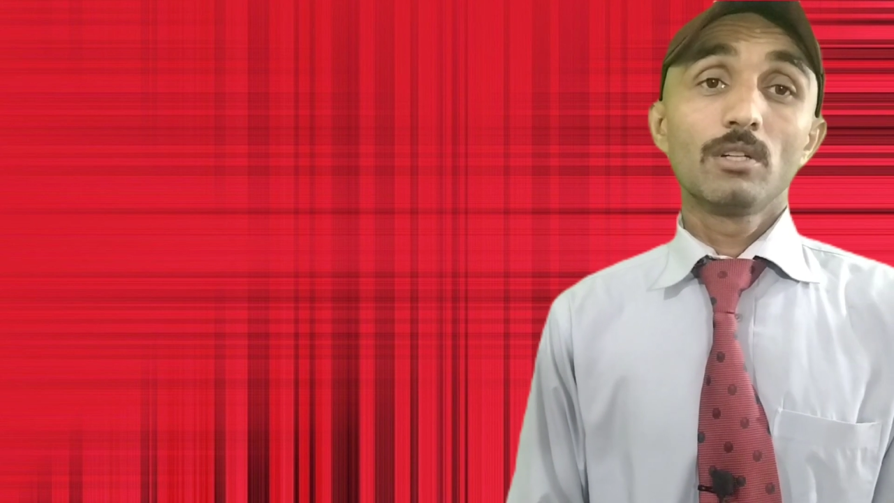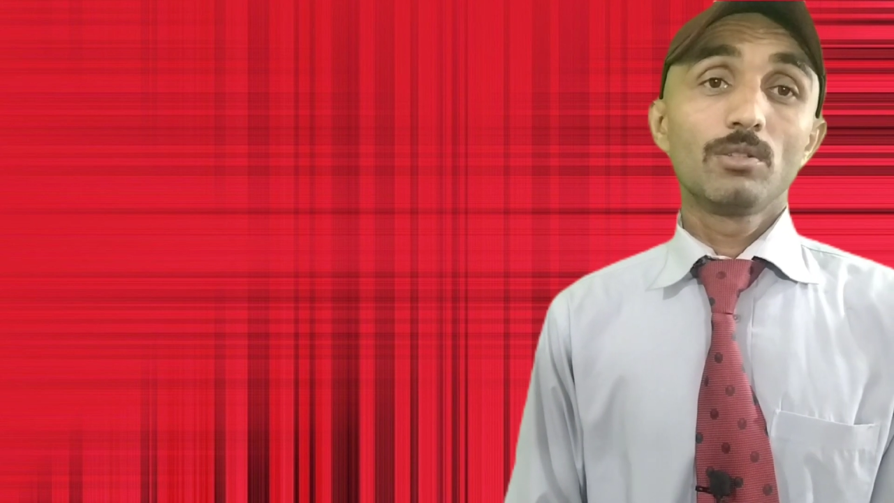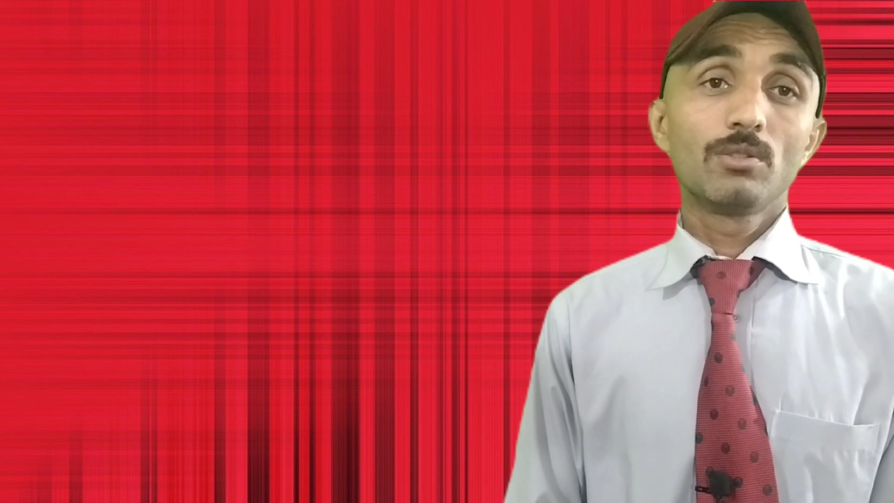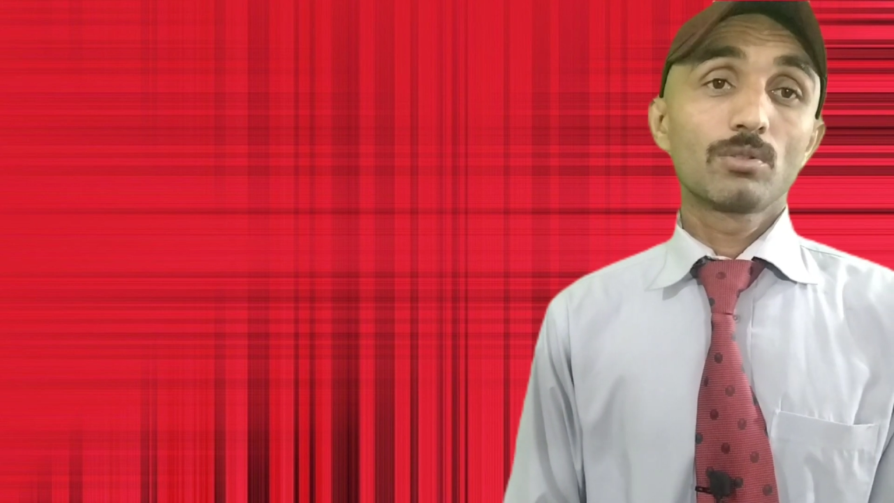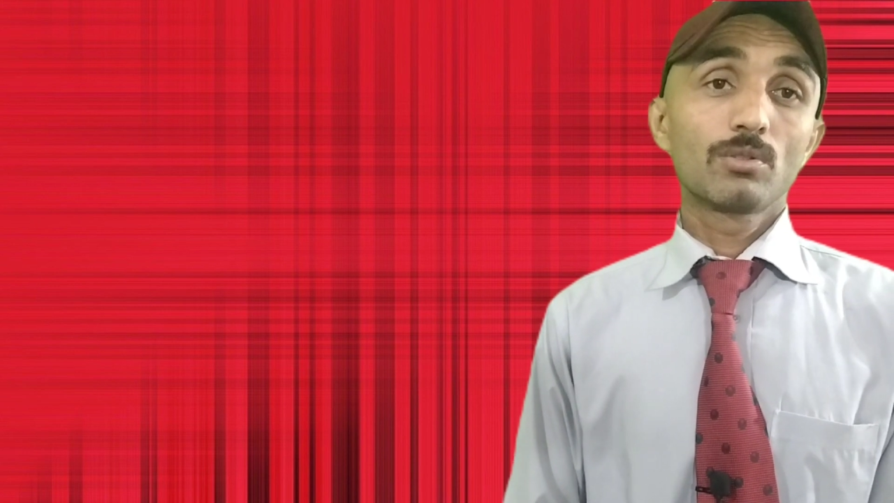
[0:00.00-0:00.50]

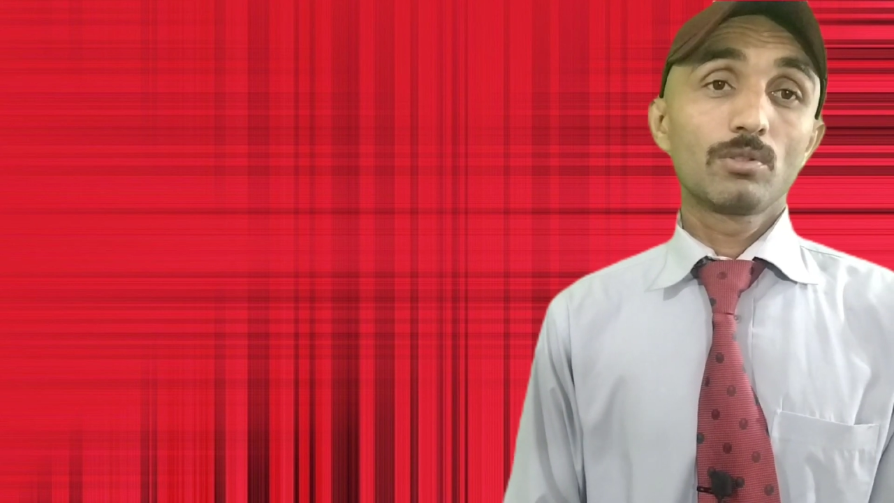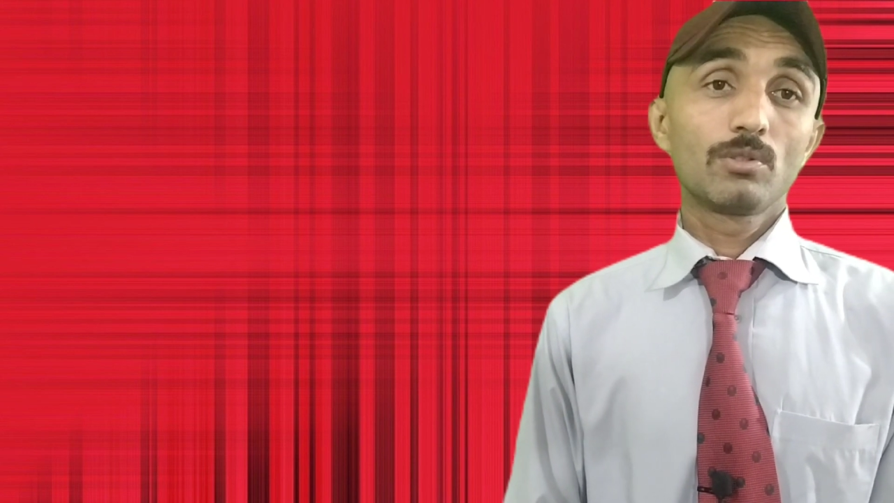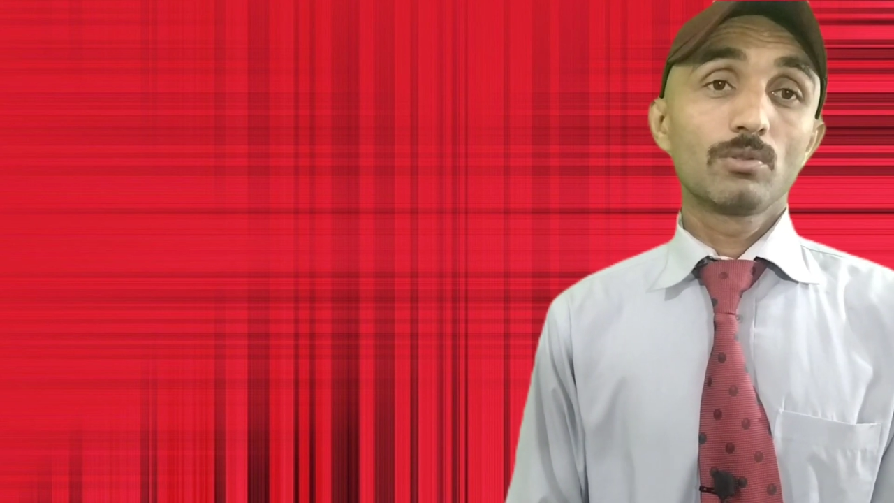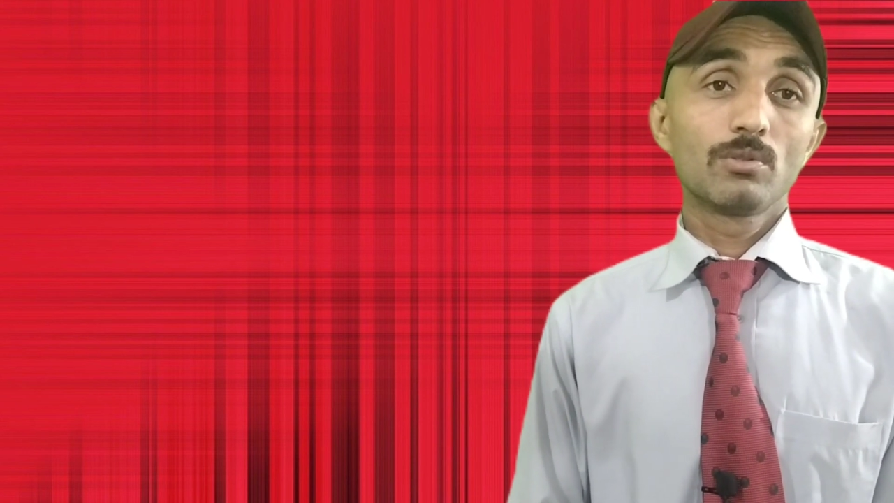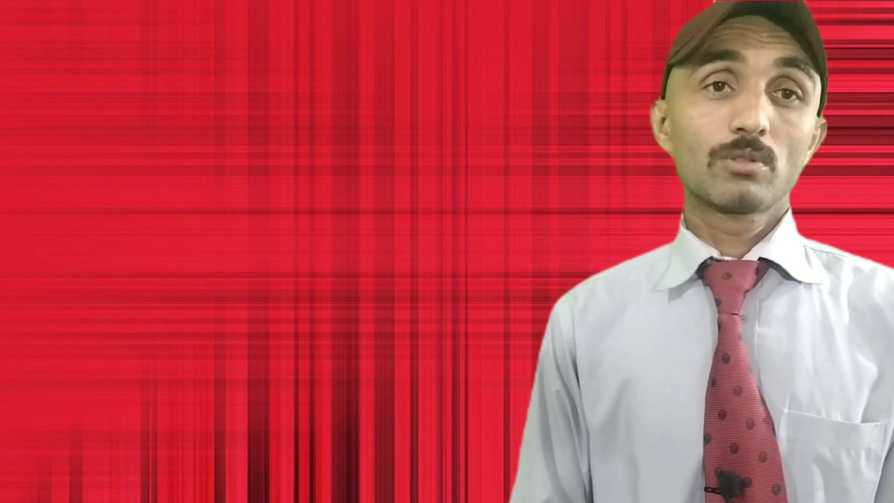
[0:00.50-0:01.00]
you should
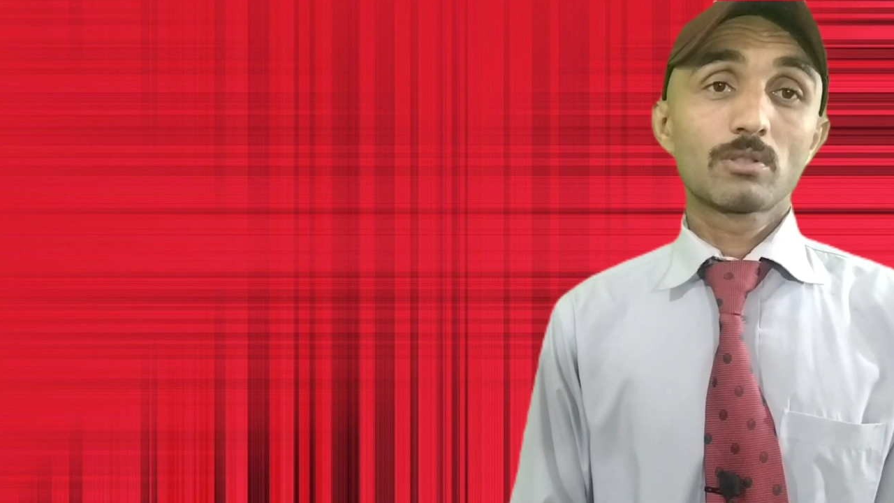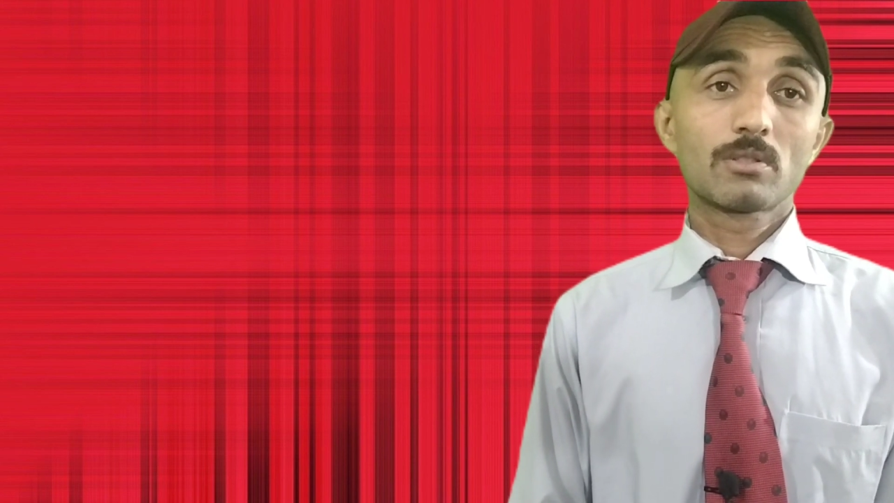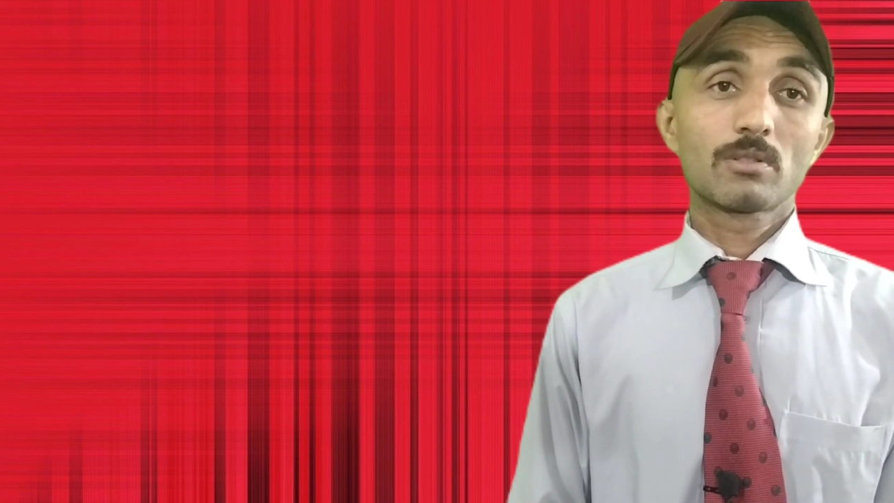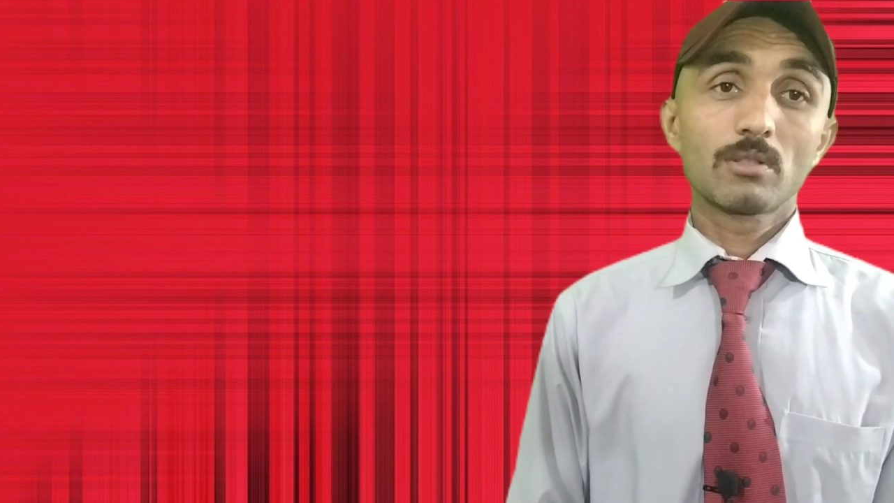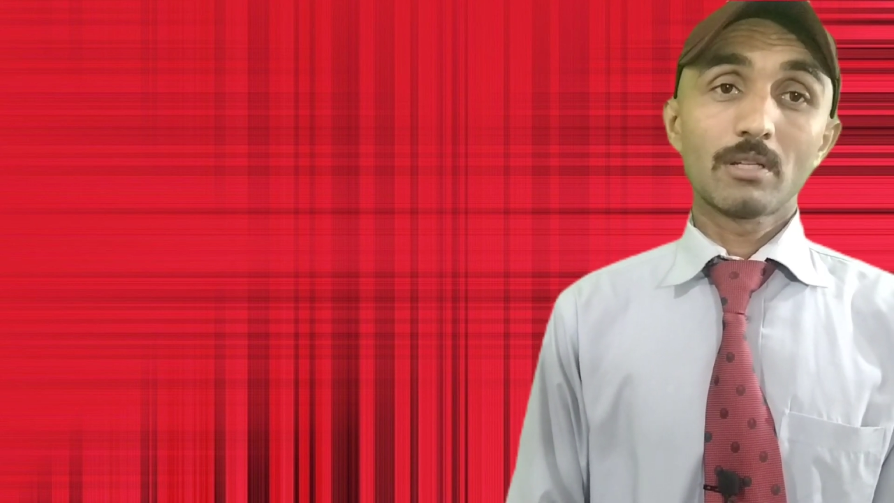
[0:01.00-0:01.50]
use